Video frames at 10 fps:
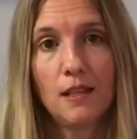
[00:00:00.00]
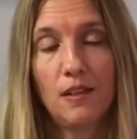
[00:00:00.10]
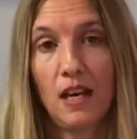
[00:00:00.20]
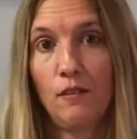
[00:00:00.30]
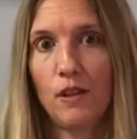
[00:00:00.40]

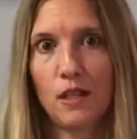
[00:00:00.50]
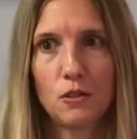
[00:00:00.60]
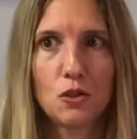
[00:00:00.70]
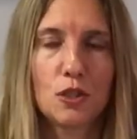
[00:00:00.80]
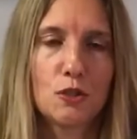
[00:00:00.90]
that
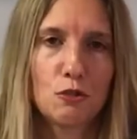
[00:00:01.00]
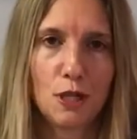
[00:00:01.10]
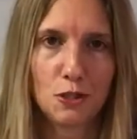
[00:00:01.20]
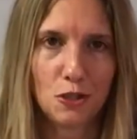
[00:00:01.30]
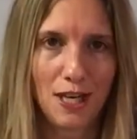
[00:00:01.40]
everything's just
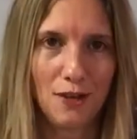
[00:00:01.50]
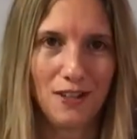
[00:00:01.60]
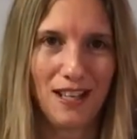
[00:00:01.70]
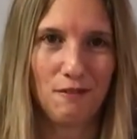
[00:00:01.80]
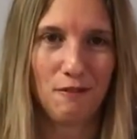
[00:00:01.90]
stretched
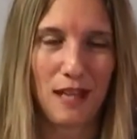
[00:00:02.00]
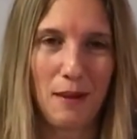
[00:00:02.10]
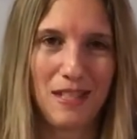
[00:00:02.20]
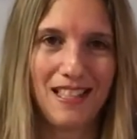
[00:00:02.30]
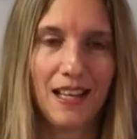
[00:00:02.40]
out and
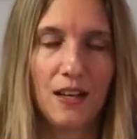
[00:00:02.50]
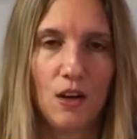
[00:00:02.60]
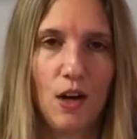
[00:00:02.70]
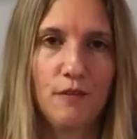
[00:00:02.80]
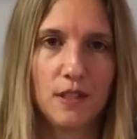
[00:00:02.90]
flabby, and
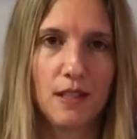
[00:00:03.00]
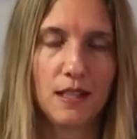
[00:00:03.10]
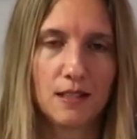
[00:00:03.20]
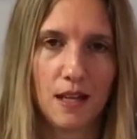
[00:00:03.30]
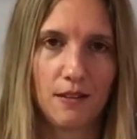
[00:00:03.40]
often
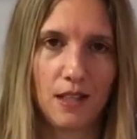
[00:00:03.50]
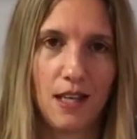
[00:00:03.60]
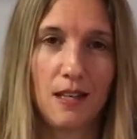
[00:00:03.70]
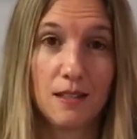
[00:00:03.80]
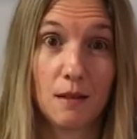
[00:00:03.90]
that's not the case.